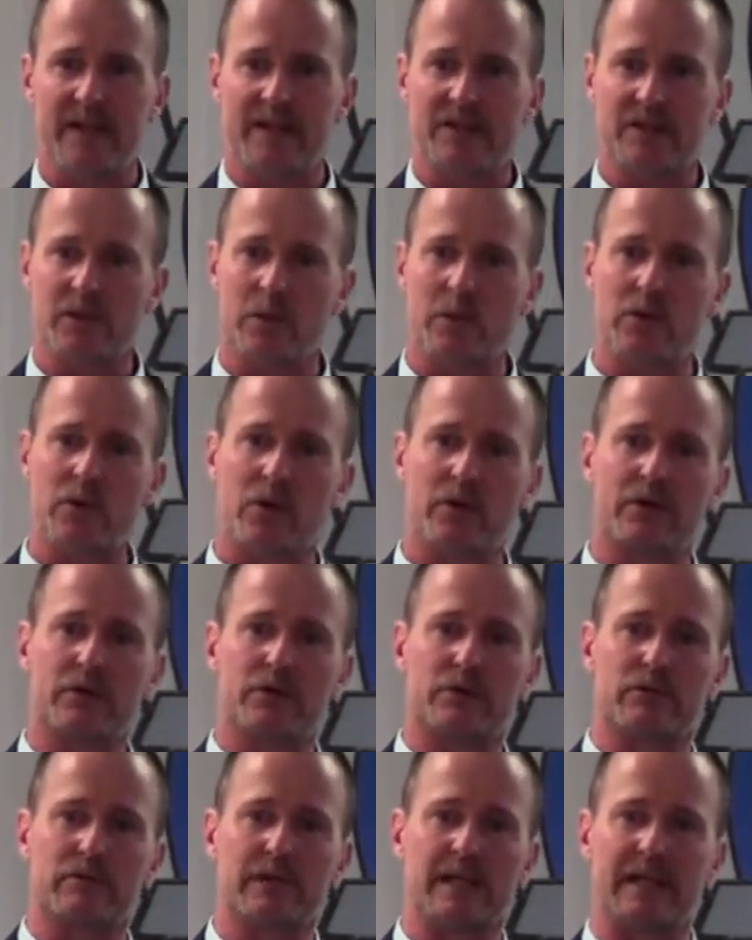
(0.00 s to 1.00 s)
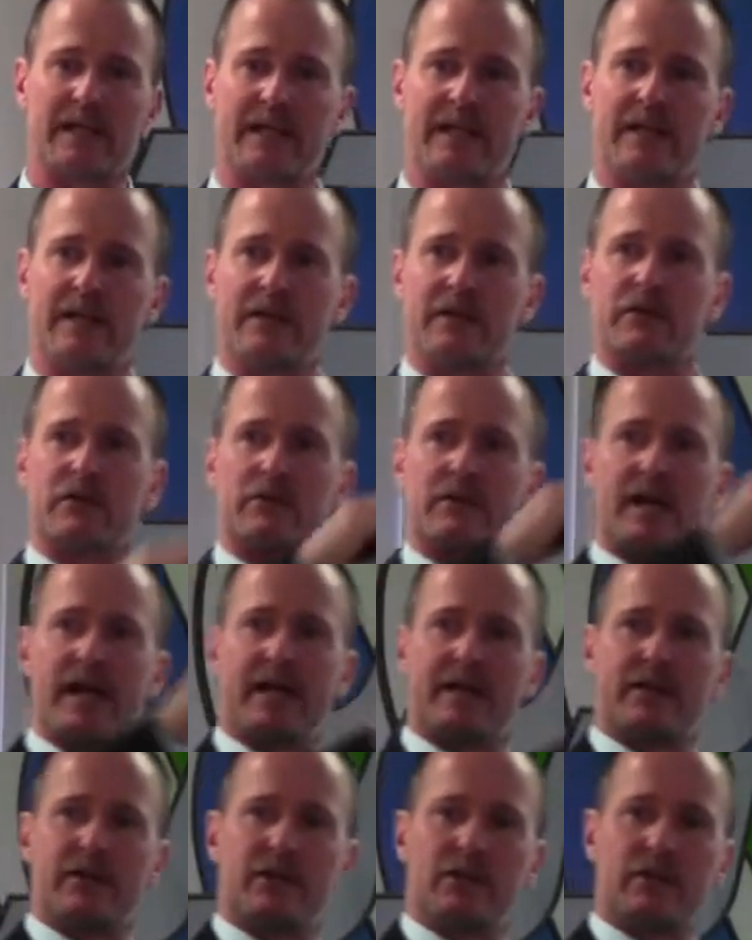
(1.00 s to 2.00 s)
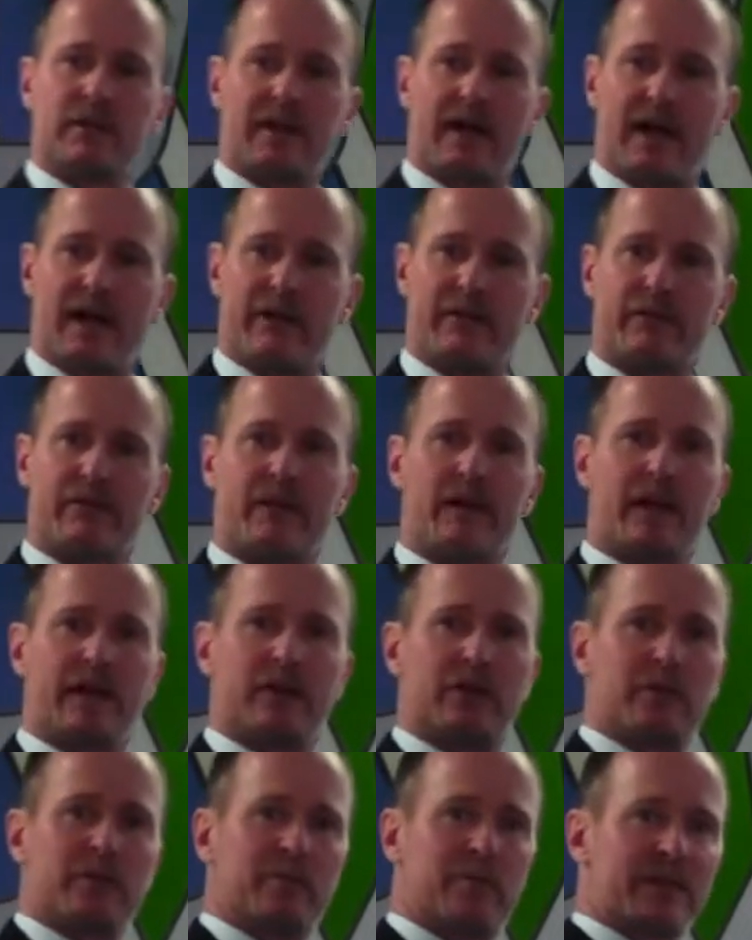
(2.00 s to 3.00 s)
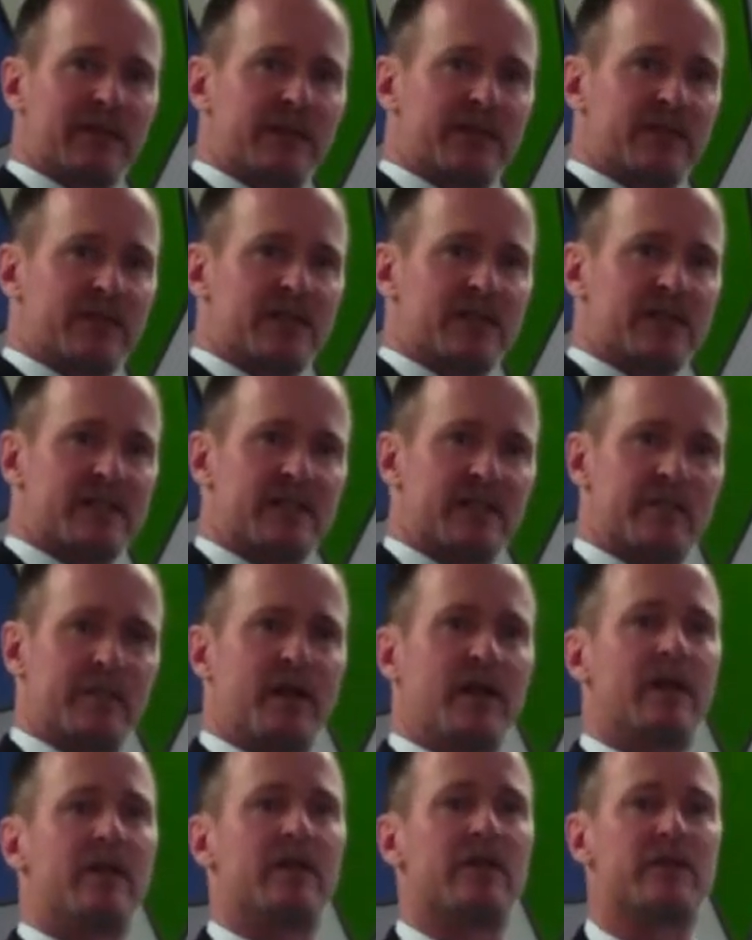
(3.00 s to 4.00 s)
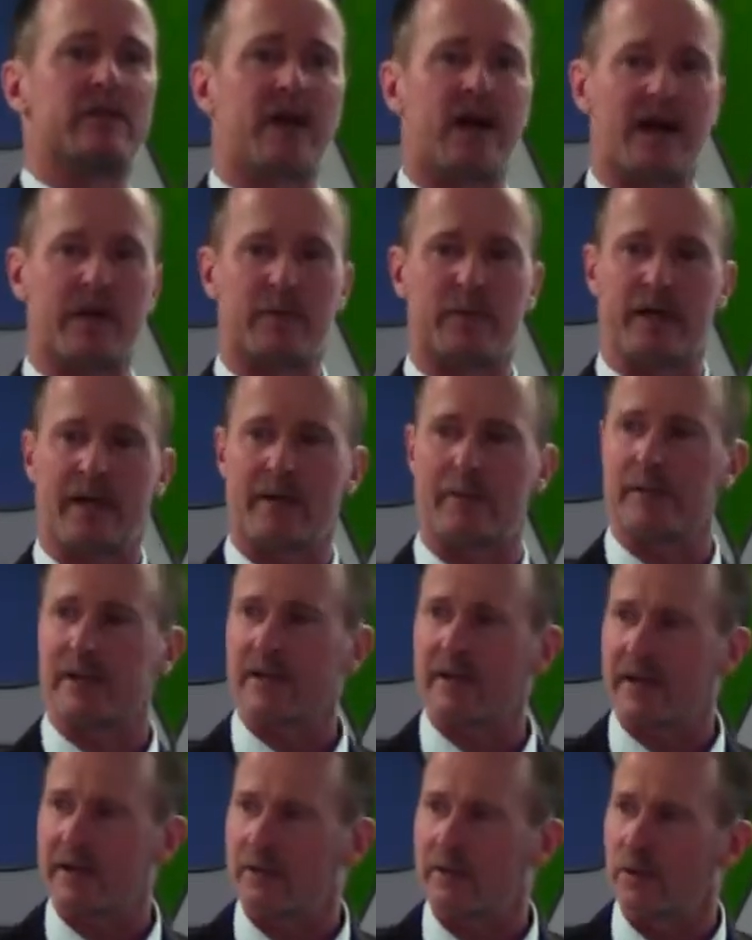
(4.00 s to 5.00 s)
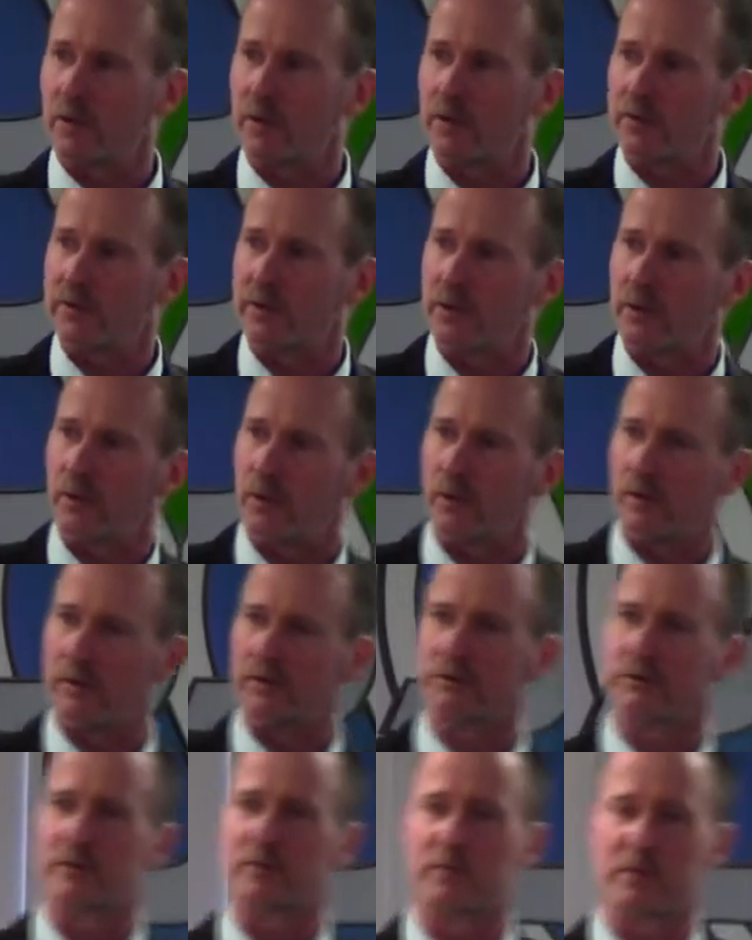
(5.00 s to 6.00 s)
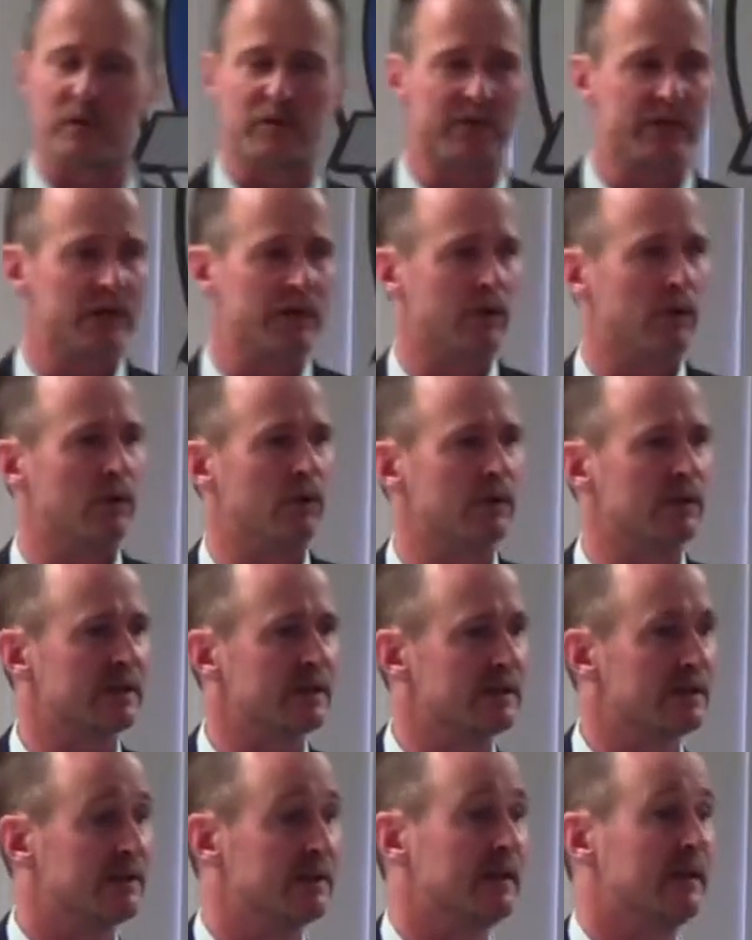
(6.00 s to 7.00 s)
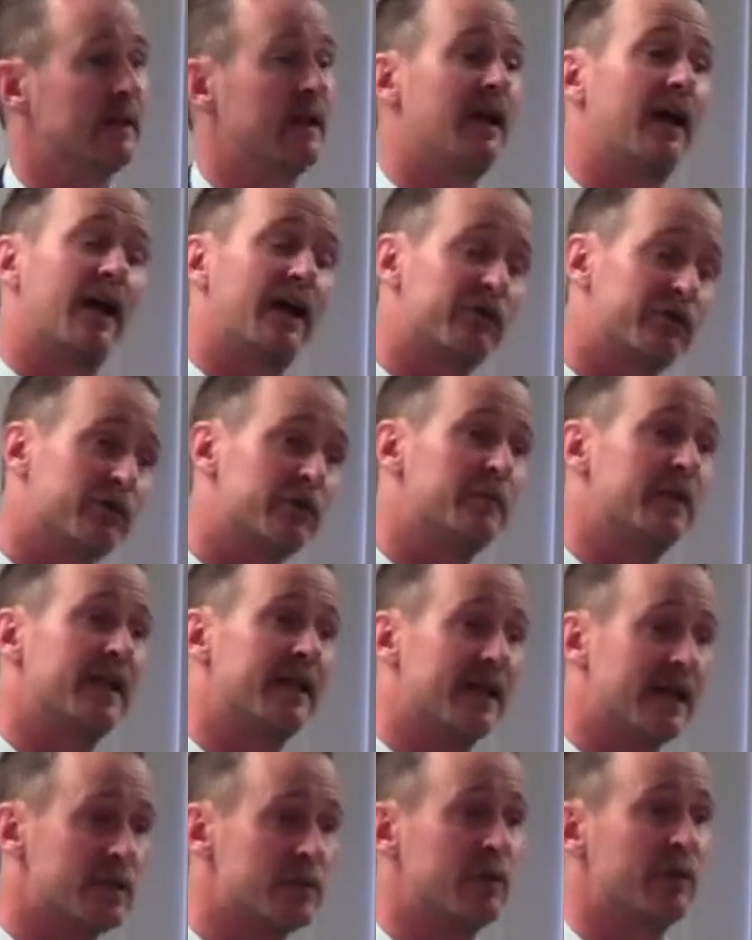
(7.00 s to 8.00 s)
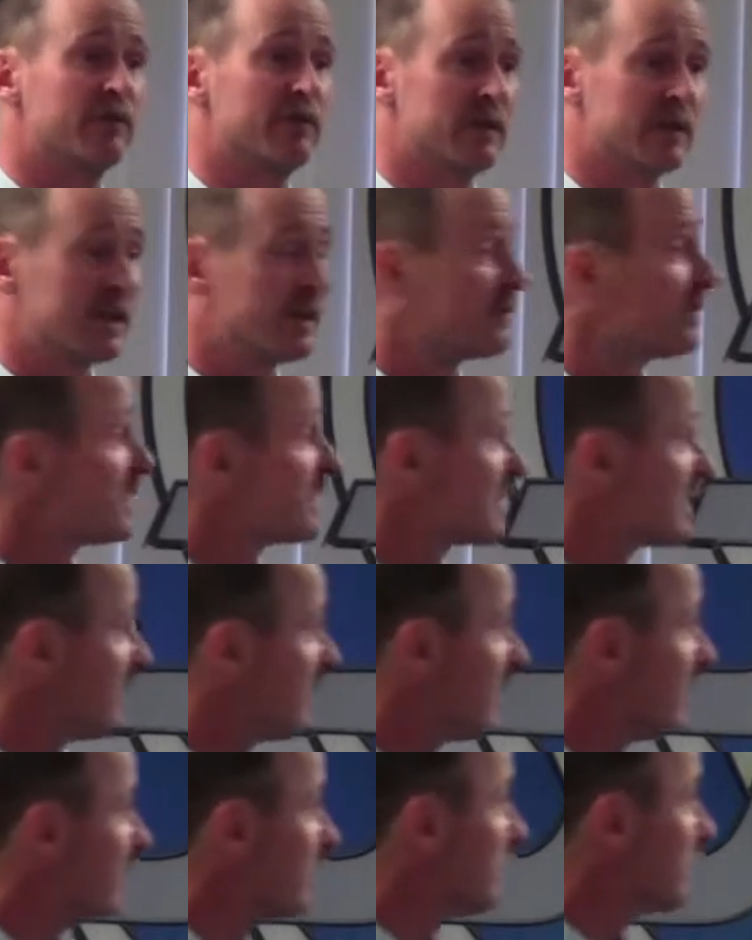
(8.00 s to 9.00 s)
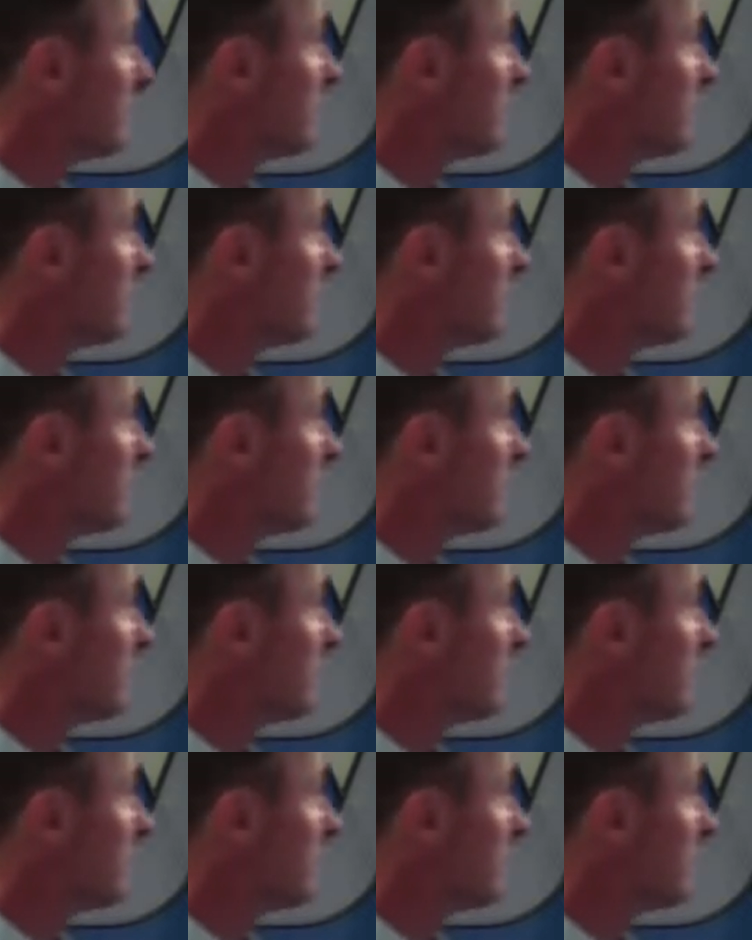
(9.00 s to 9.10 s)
So in order to really create a new life, a new belief system, you've got to be able to let go of the old, remove the old. And for me, that's what forgiveness did.